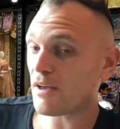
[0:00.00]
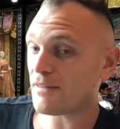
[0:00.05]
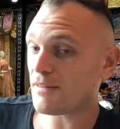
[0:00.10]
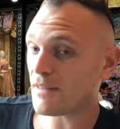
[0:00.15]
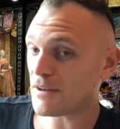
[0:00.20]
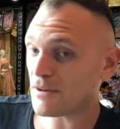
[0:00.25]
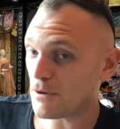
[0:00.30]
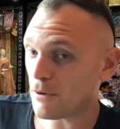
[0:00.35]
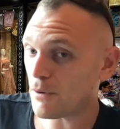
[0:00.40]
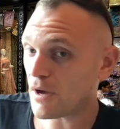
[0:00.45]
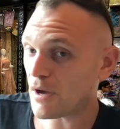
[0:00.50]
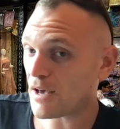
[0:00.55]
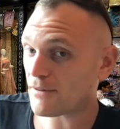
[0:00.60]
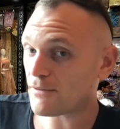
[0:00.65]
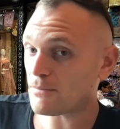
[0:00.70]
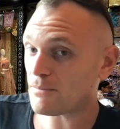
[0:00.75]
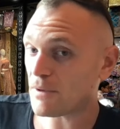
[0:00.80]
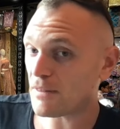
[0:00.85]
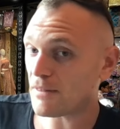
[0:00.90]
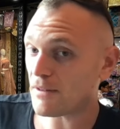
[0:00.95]
and they know I
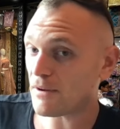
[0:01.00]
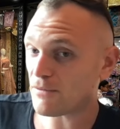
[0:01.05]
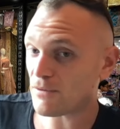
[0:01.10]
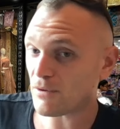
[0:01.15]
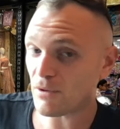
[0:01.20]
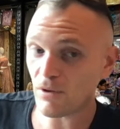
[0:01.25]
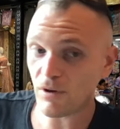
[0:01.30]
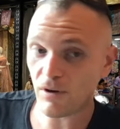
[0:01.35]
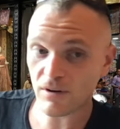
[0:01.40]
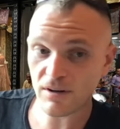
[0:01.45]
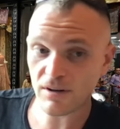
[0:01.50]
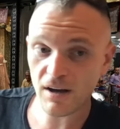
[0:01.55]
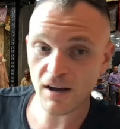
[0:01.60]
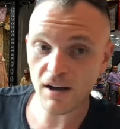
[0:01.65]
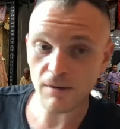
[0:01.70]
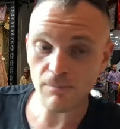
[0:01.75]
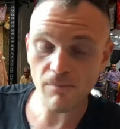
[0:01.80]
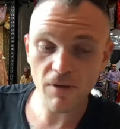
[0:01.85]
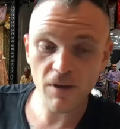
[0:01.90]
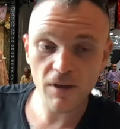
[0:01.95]
haven't been there for a long
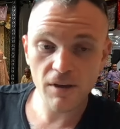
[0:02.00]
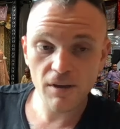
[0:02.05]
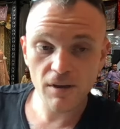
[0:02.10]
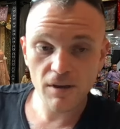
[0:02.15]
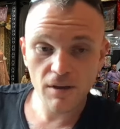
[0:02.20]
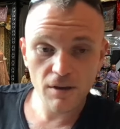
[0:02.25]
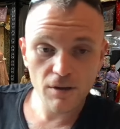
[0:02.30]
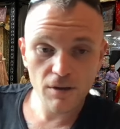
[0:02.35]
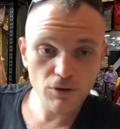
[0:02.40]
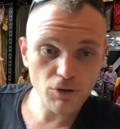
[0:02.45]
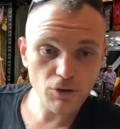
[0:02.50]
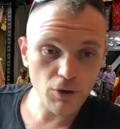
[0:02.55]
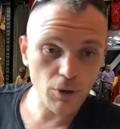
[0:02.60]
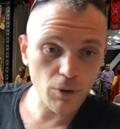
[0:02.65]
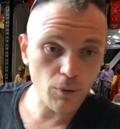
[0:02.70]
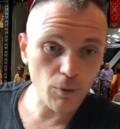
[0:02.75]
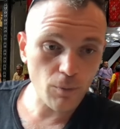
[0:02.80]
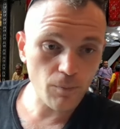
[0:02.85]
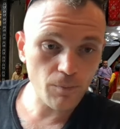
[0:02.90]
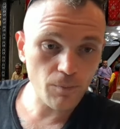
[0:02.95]
time.
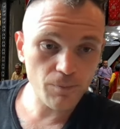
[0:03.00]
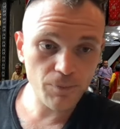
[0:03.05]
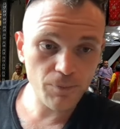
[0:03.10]
So